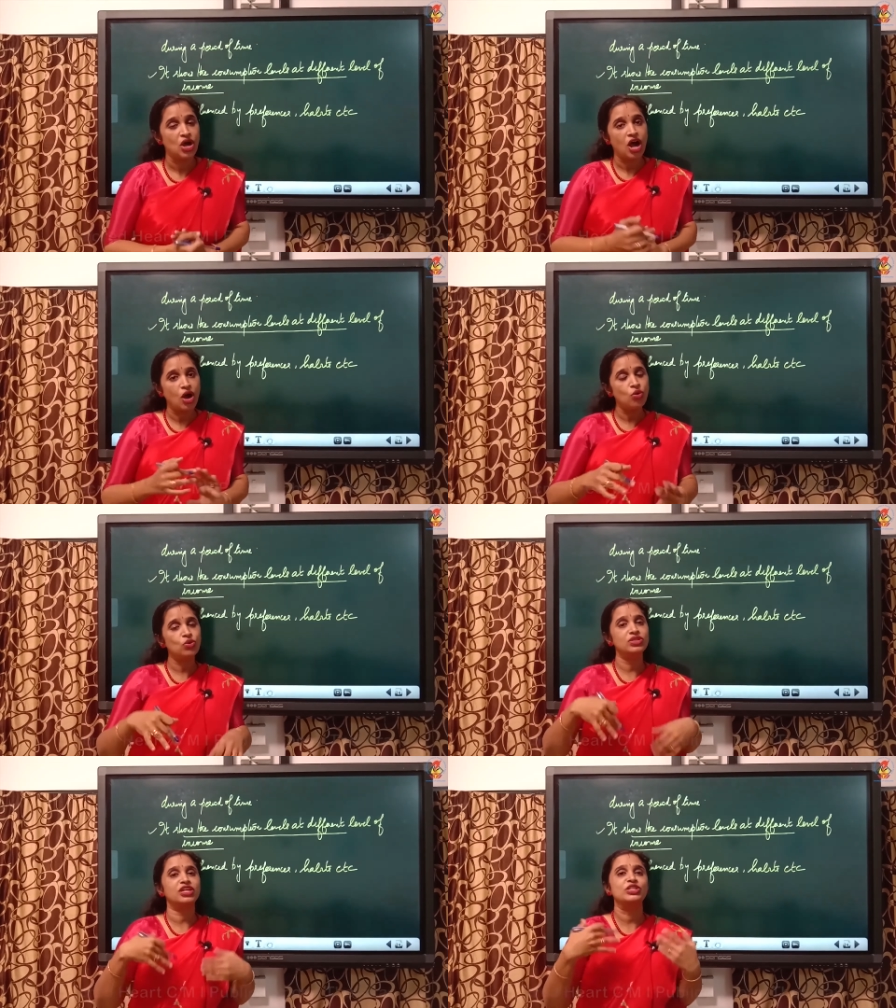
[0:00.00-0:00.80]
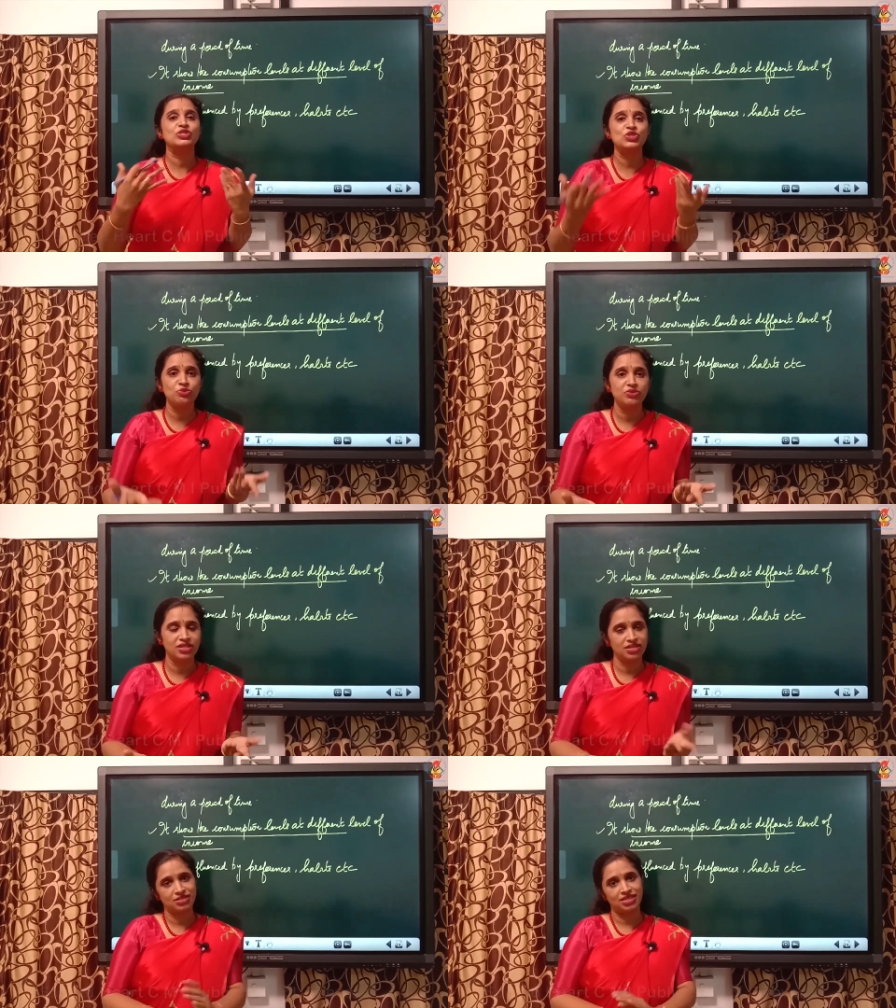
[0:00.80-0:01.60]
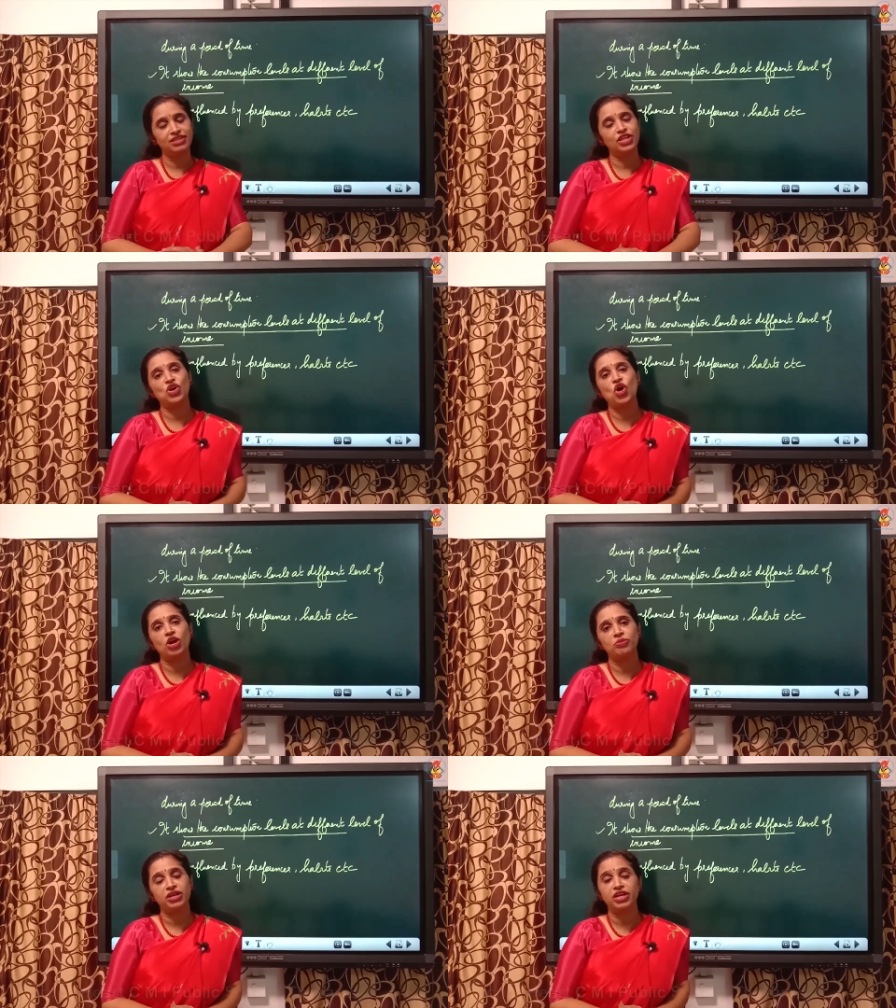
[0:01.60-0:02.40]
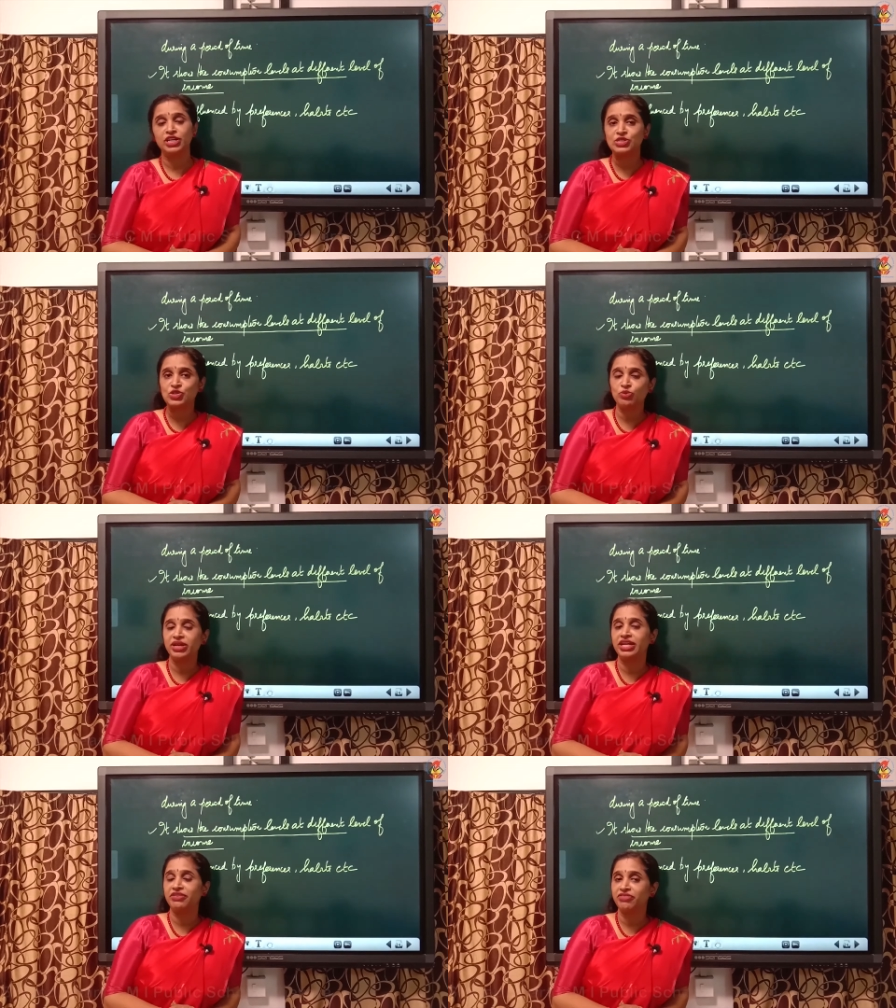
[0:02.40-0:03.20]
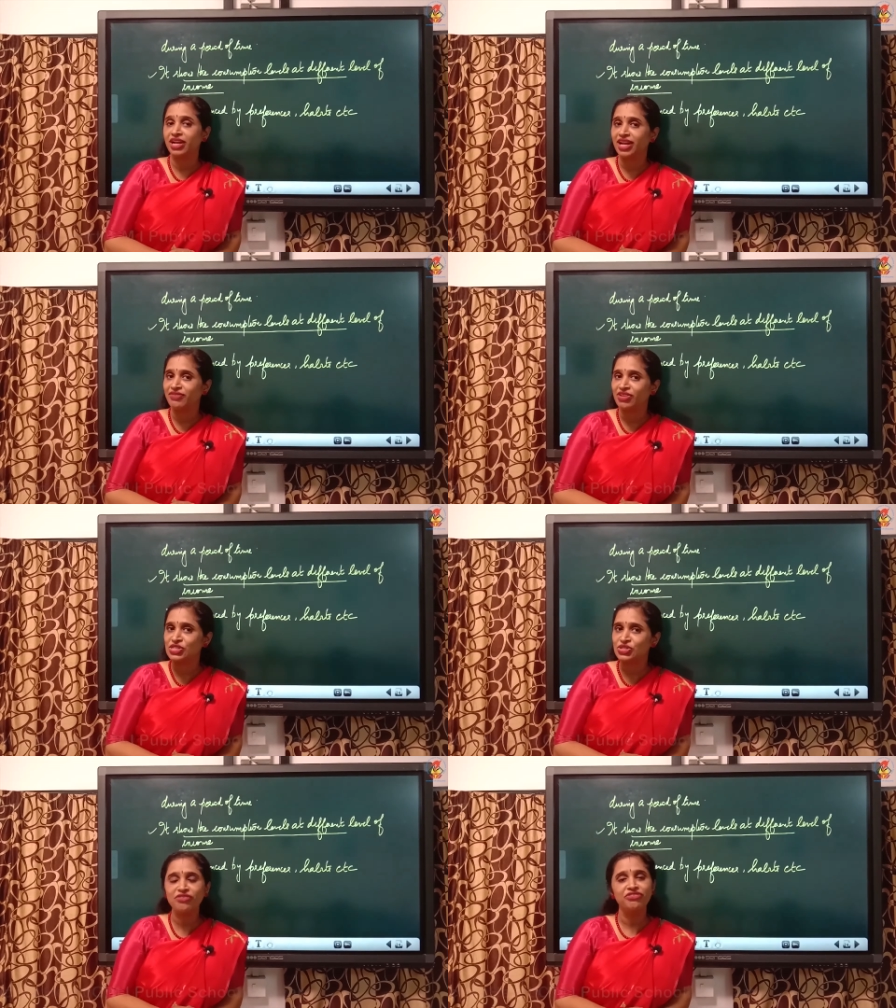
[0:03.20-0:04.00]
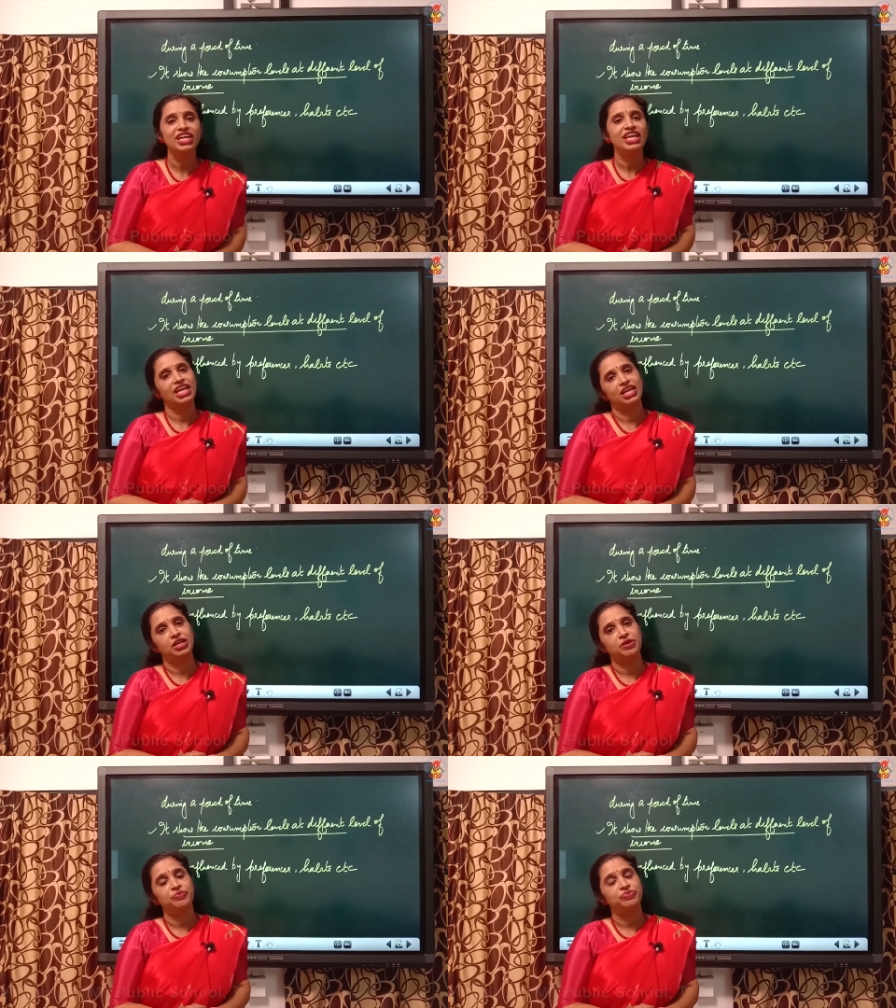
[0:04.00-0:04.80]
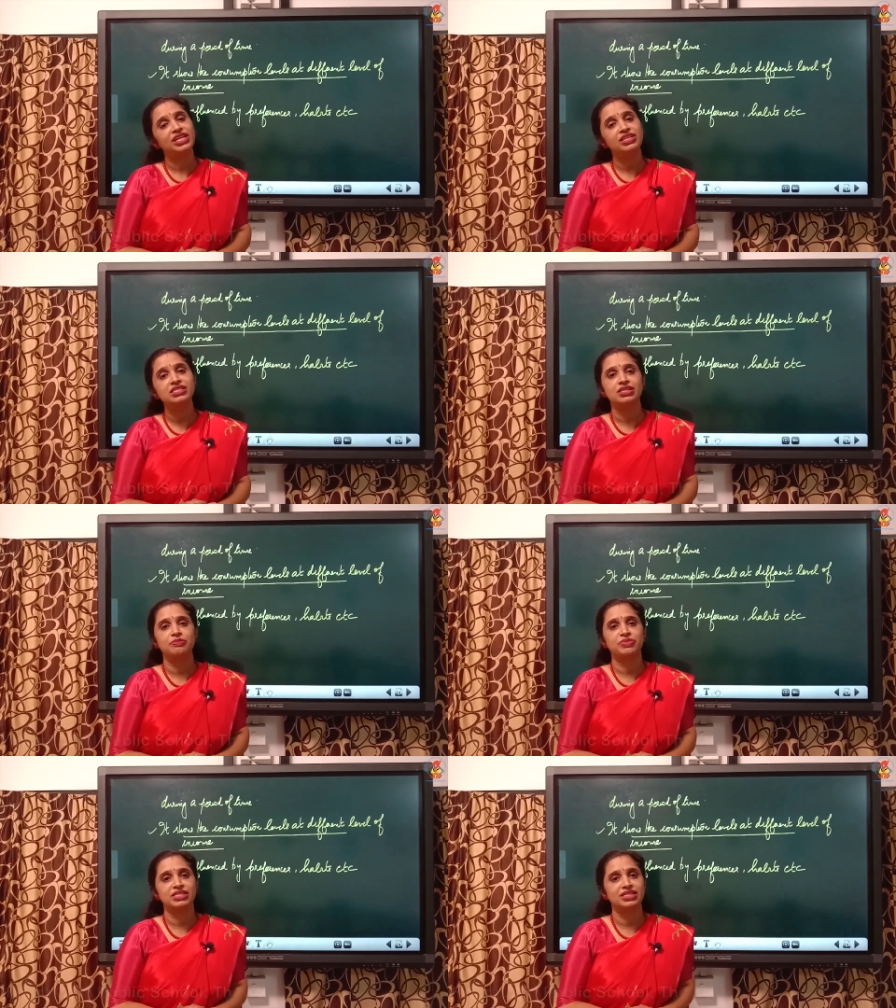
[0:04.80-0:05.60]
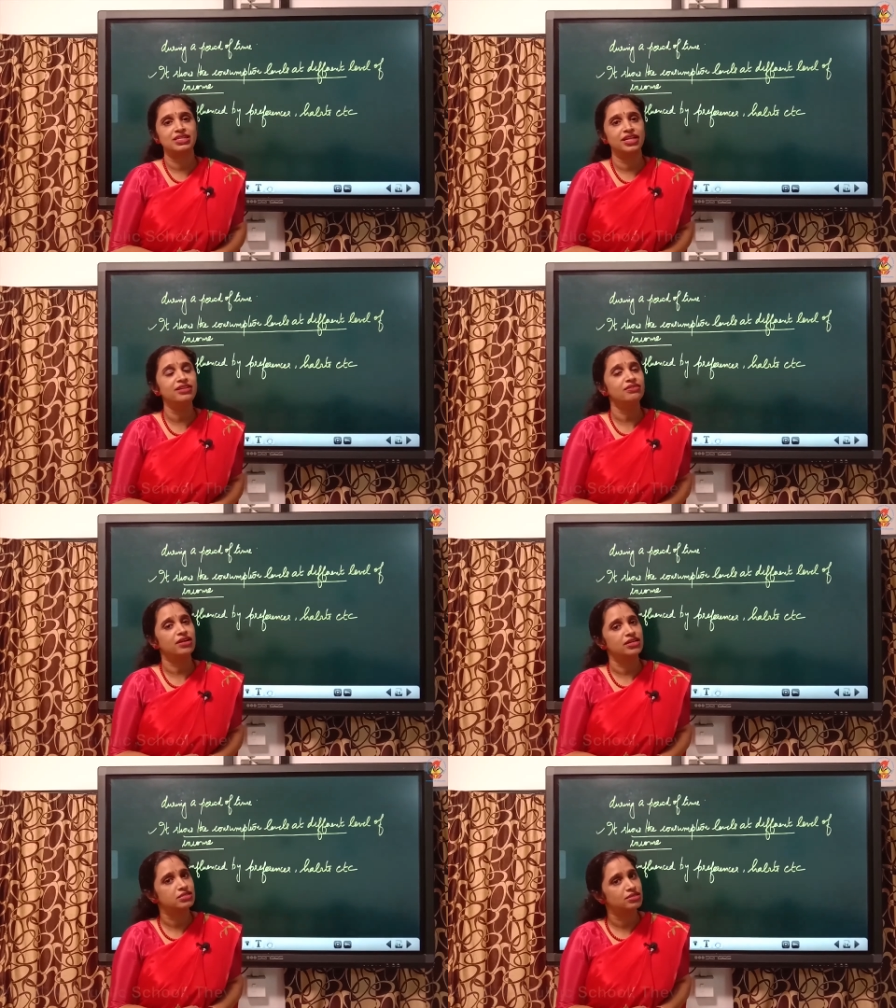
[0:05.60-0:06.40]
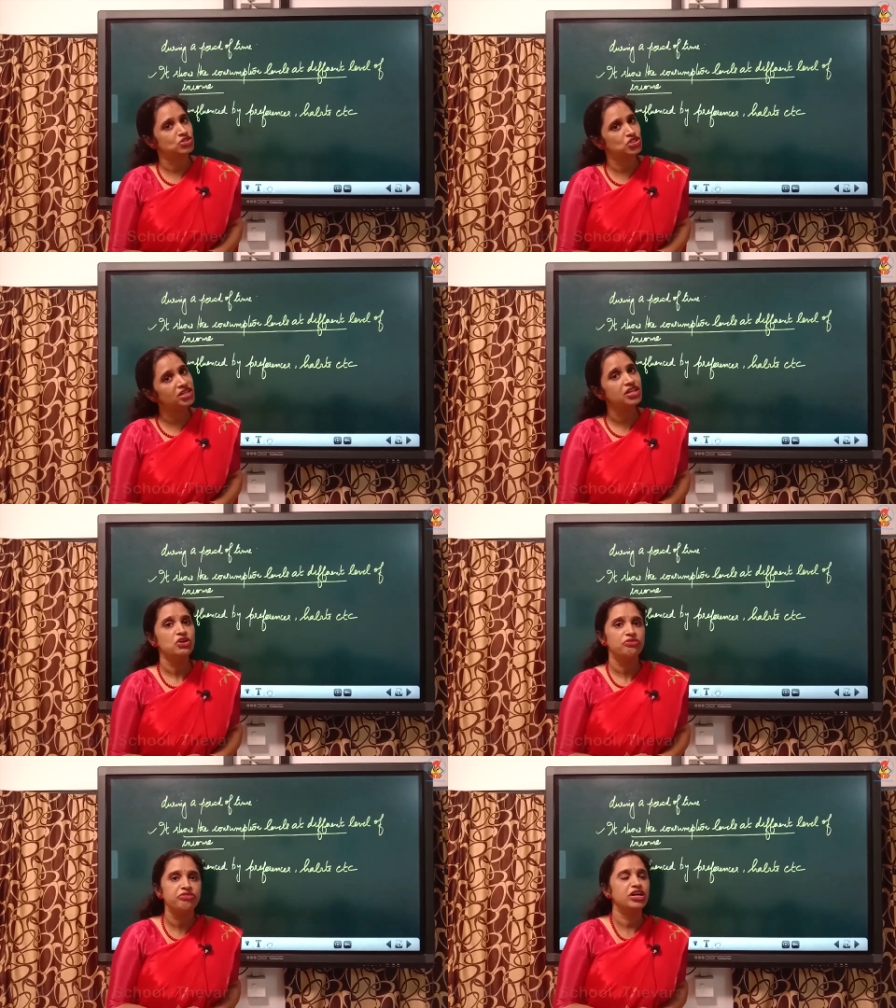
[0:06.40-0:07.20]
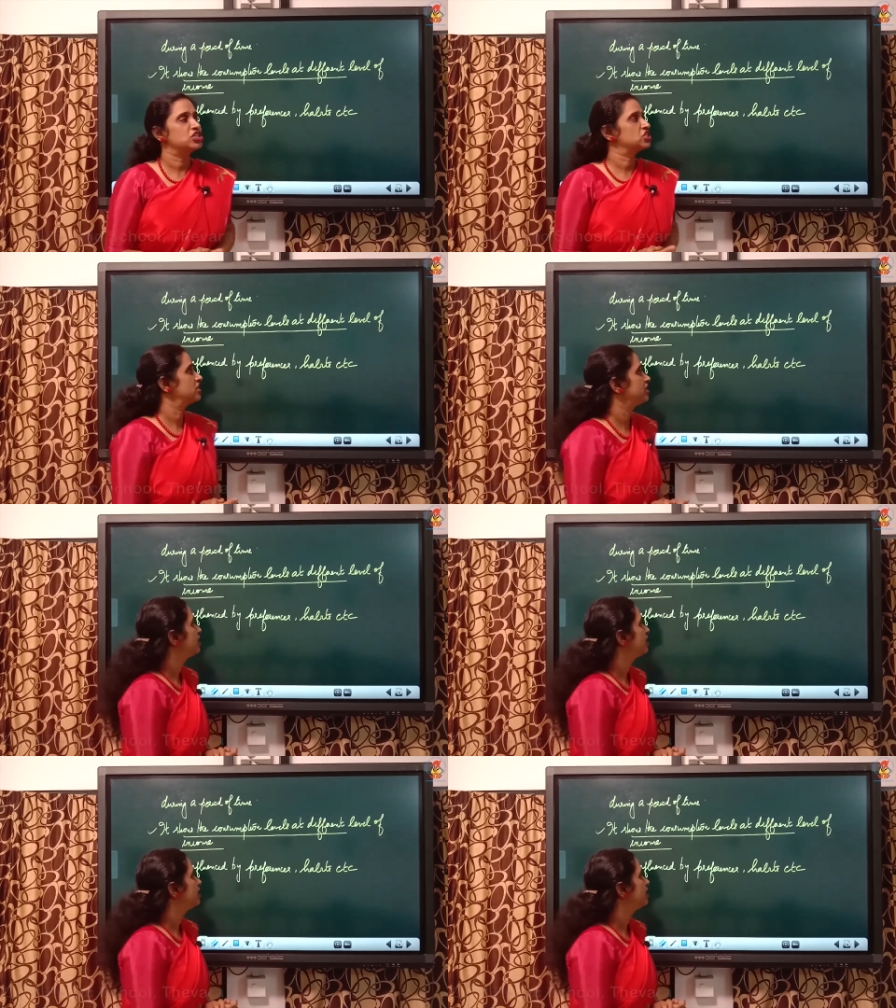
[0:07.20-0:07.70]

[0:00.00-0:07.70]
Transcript: How do the consumers in the economy consume at different levels of income? That is represented in consumption function.